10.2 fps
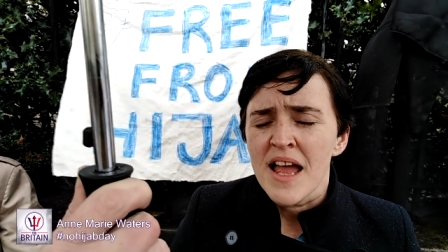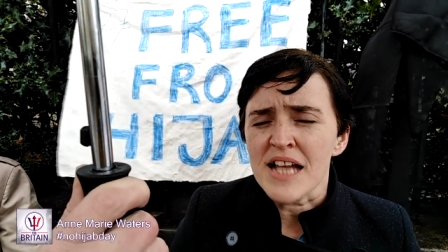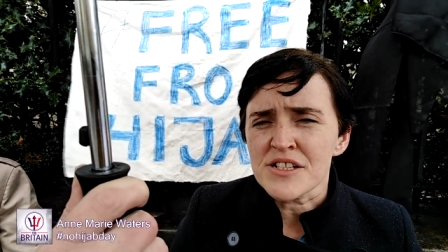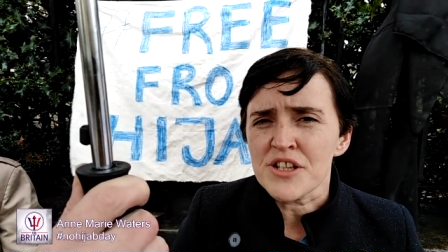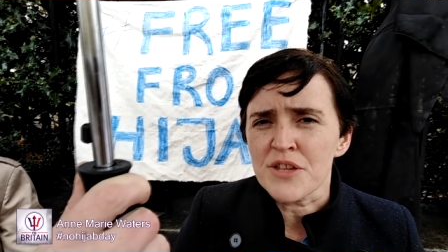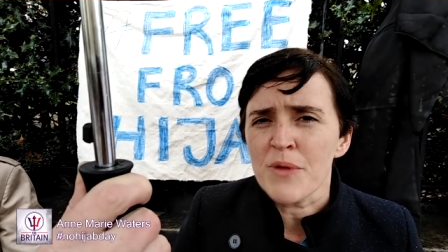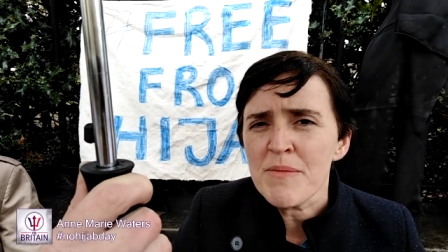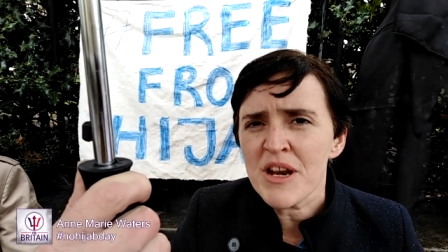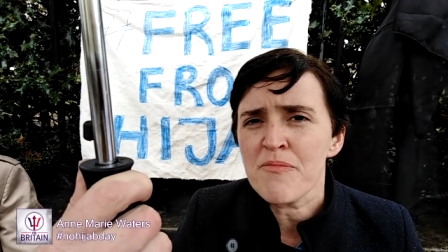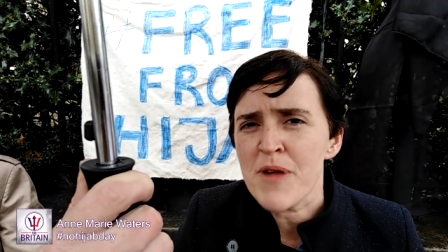And to the
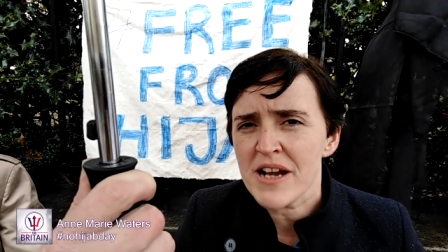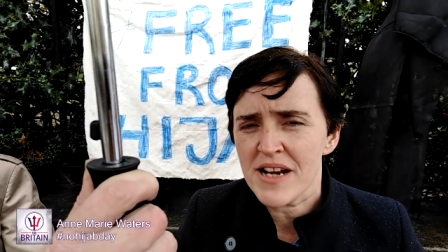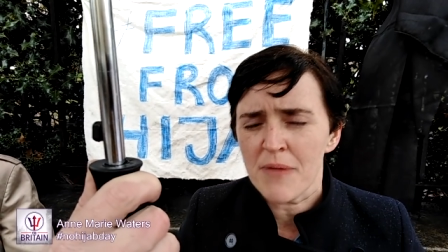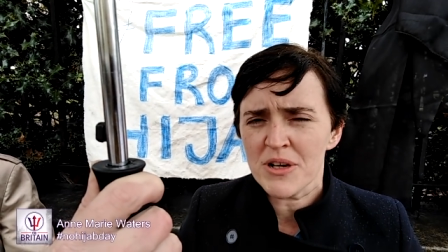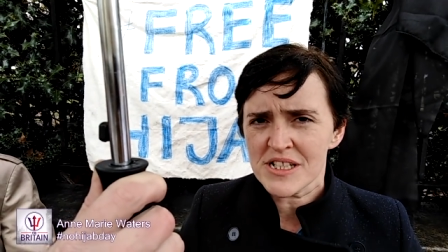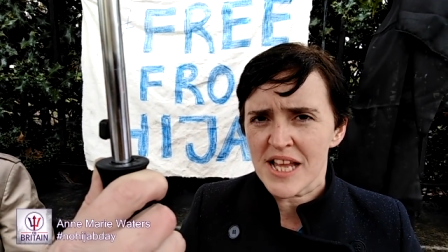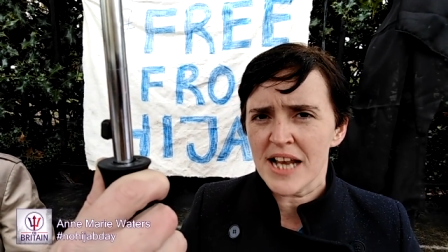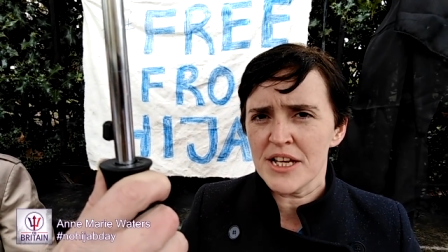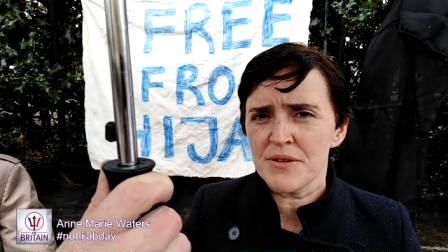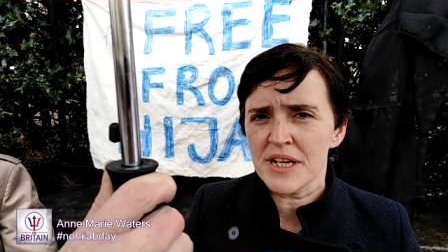women of Britain, I want to
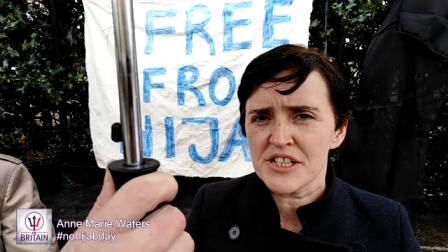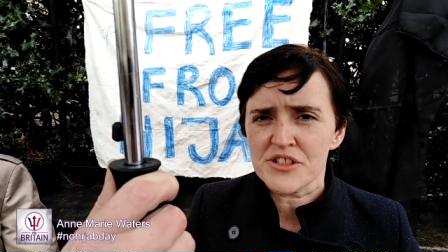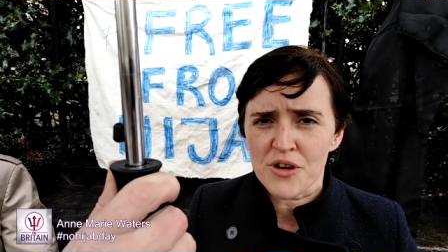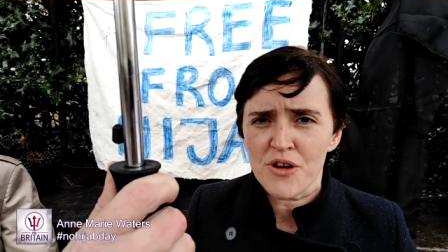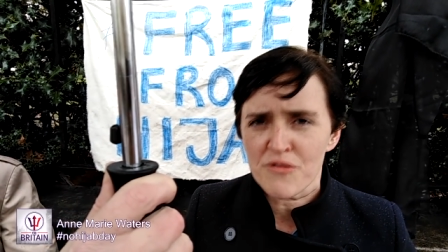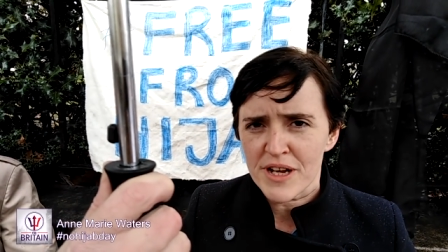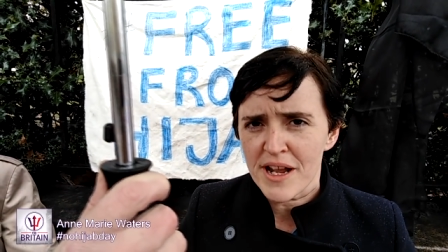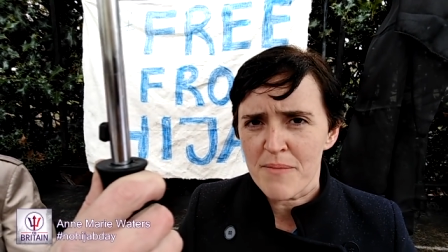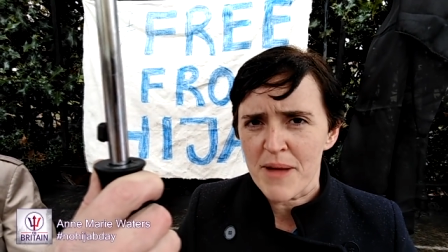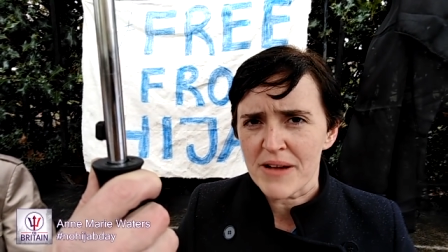tell you a story
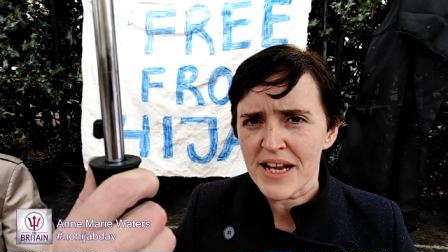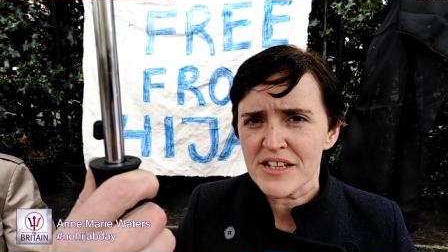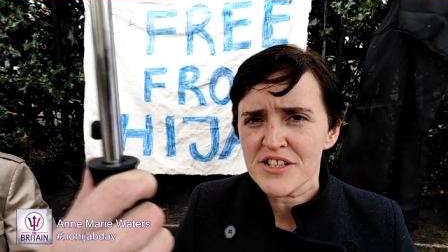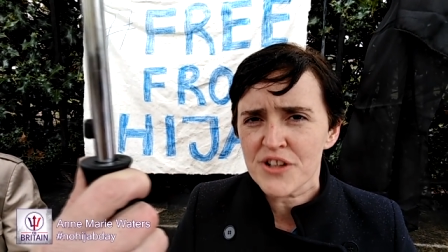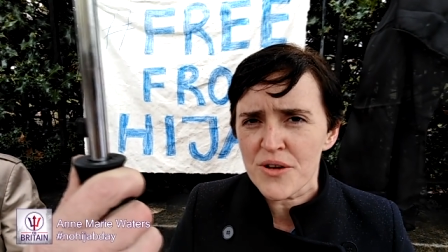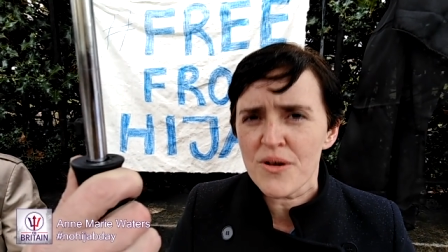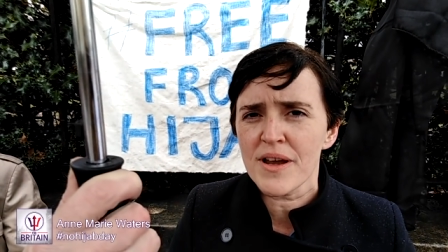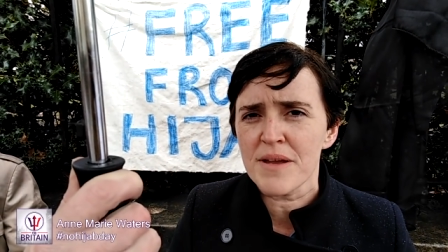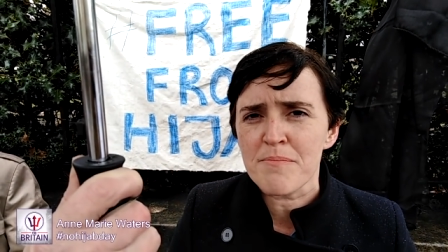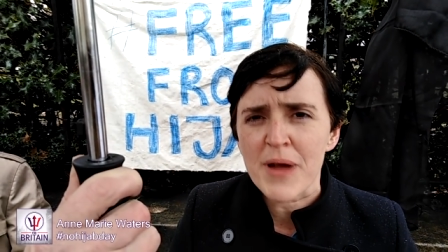about a school
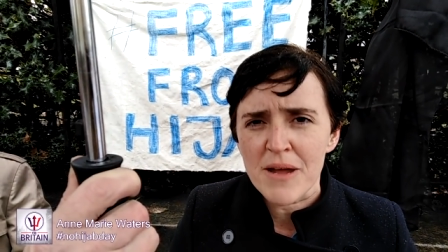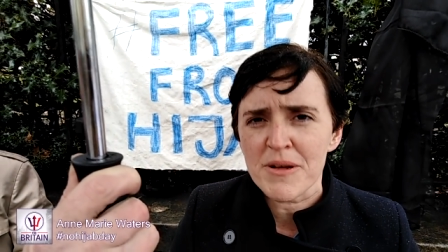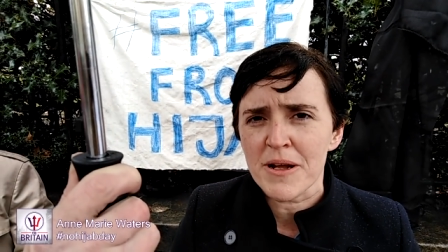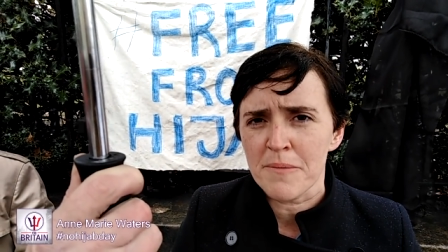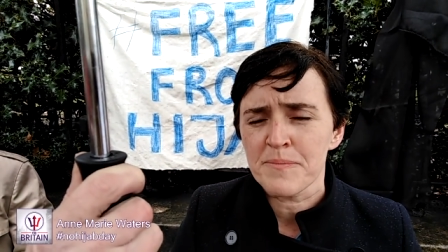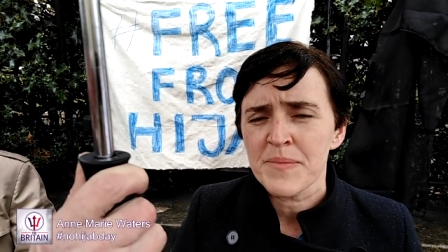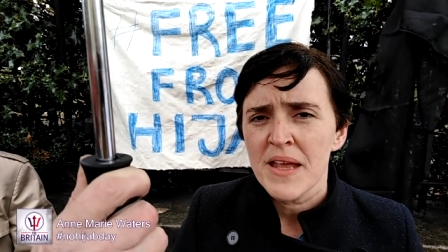in Birmingham